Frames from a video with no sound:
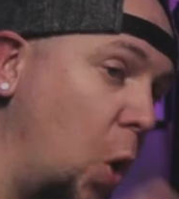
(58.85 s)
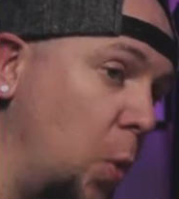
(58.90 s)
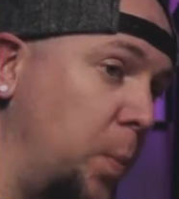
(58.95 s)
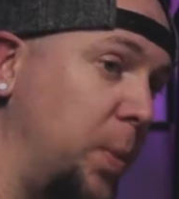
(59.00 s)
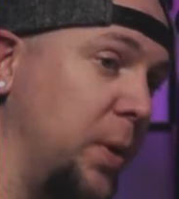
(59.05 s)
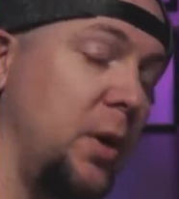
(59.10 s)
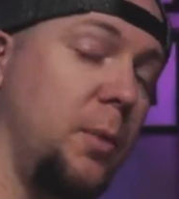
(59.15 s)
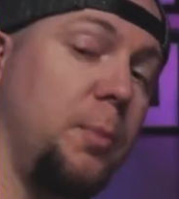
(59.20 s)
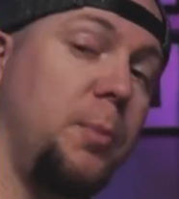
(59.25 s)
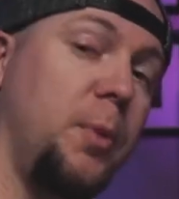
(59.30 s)

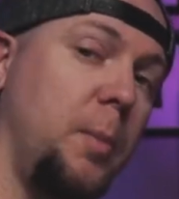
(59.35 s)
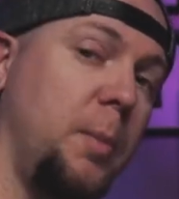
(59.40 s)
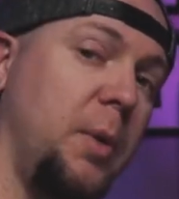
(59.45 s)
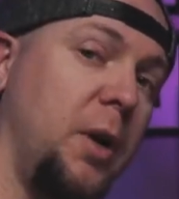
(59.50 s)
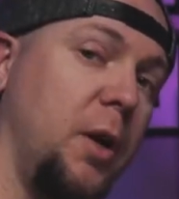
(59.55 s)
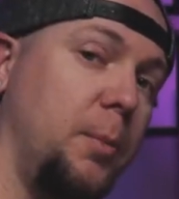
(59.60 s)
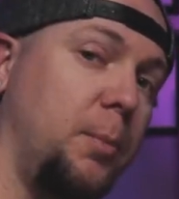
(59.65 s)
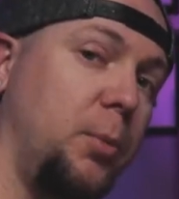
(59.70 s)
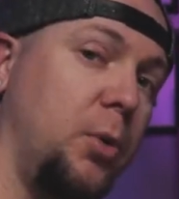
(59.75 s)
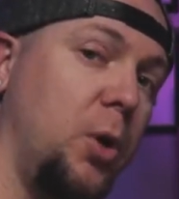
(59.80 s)
open
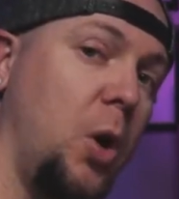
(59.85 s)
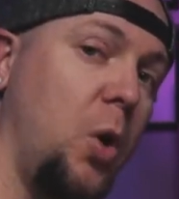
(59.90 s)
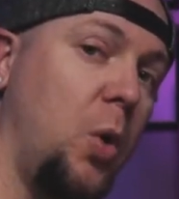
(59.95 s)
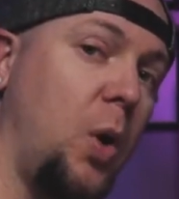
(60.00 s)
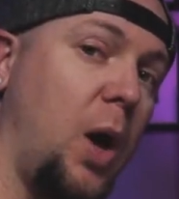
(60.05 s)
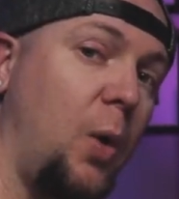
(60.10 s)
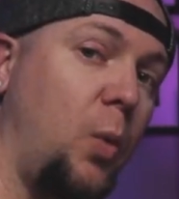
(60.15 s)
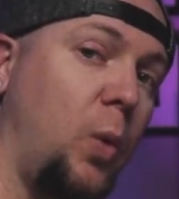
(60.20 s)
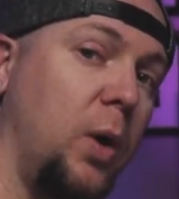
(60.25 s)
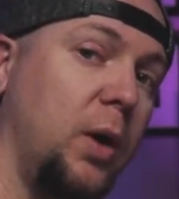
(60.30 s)
Premiere
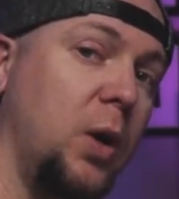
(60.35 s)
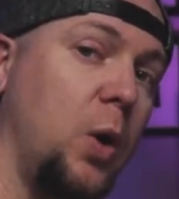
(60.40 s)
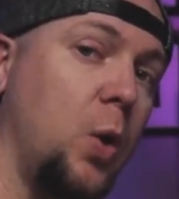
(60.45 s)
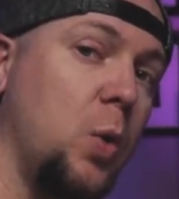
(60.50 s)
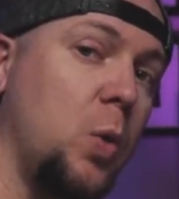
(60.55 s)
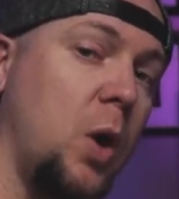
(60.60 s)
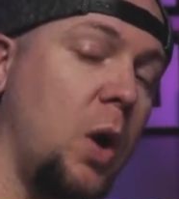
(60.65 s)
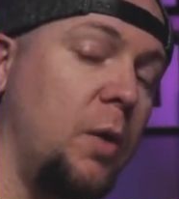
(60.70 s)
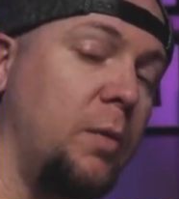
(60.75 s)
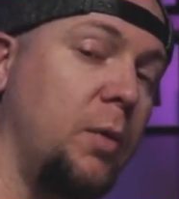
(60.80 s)
Pro, I want to
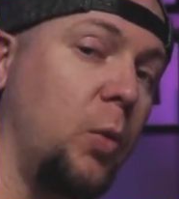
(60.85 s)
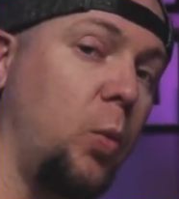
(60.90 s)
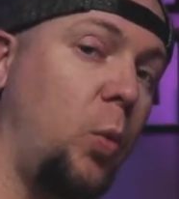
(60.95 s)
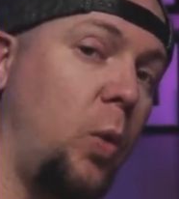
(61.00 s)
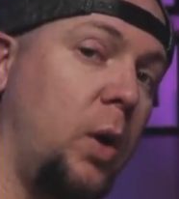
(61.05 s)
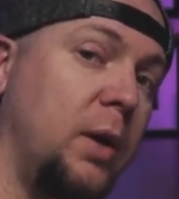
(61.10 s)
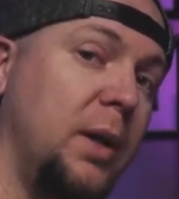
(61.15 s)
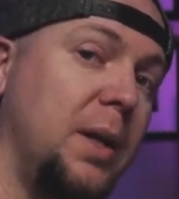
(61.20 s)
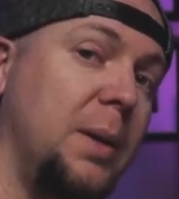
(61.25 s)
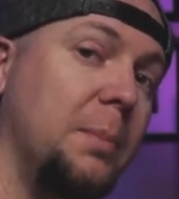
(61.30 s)
go over
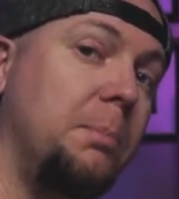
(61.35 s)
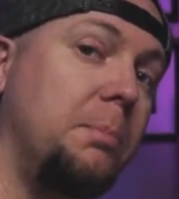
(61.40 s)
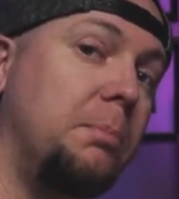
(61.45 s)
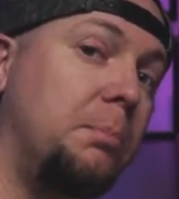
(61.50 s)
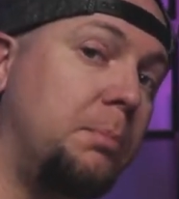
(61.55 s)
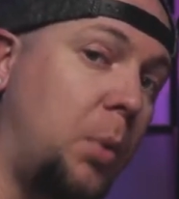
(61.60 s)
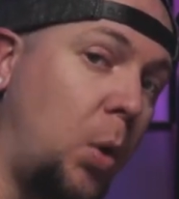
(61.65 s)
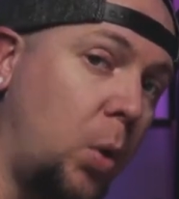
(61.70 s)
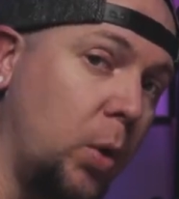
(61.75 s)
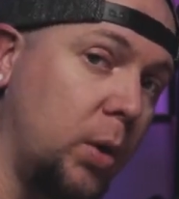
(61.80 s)
one
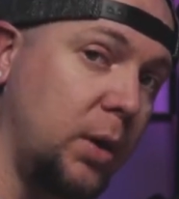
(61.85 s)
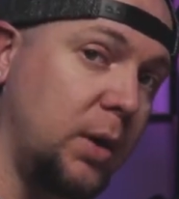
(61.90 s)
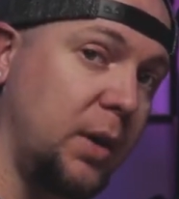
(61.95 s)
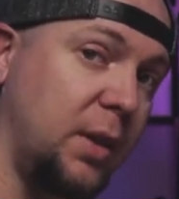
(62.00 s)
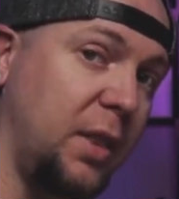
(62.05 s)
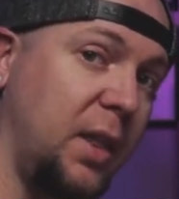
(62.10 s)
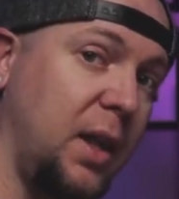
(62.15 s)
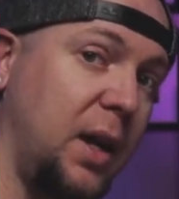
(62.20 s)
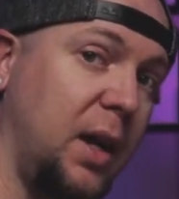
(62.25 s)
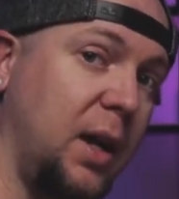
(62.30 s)

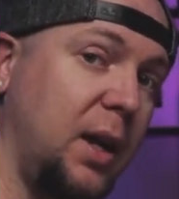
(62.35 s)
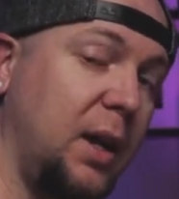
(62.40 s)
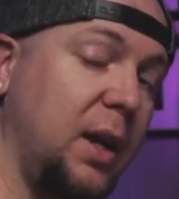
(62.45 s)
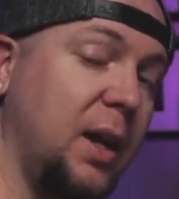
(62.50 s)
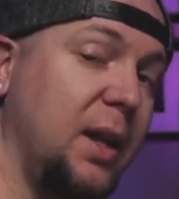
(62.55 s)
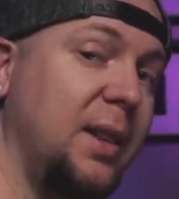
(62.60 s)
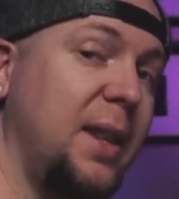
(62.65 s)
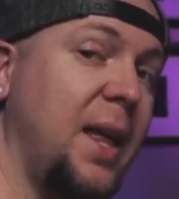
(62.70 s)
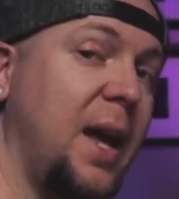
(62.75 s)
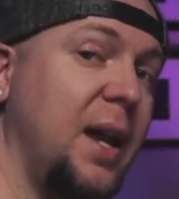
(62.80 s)
important thing,
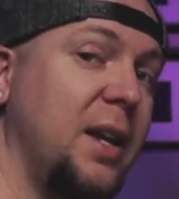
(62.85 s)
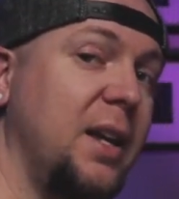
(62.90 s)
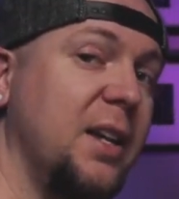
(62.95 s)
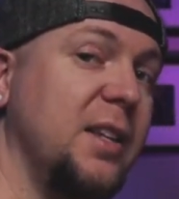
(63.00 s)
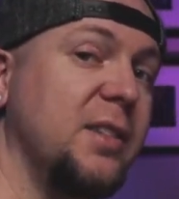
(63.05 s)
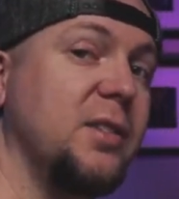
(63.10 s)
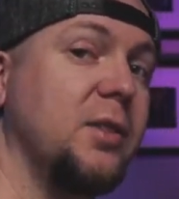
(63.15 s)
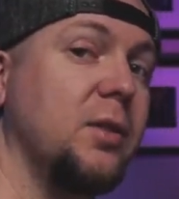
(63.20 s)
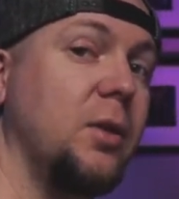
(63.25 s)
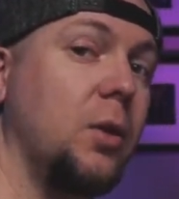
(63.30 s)
and that
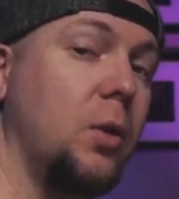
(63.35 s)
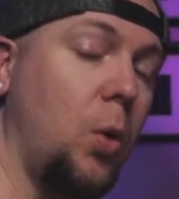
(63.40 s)
is